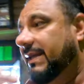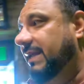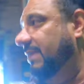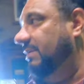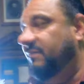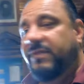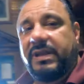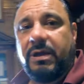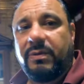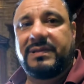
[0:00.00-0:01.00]
getting on the
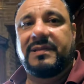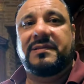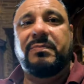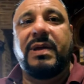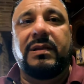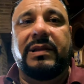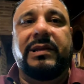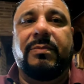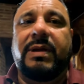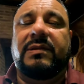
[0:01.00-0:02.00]
video is the smell in
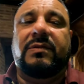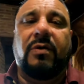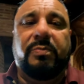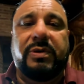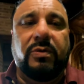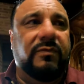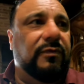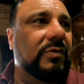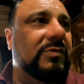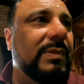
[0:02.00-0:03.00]
here, man. It's so
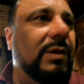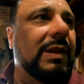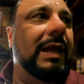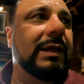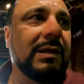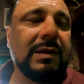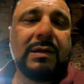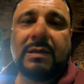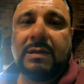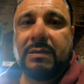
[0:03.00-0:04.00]
beautiful. Smell like
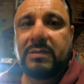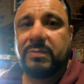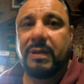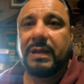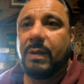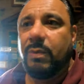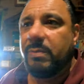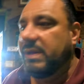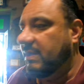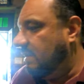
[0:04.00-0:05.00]
I
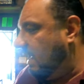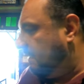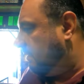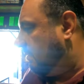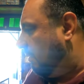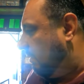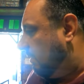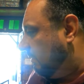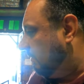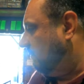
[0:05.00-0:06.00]
want me a nice cigar.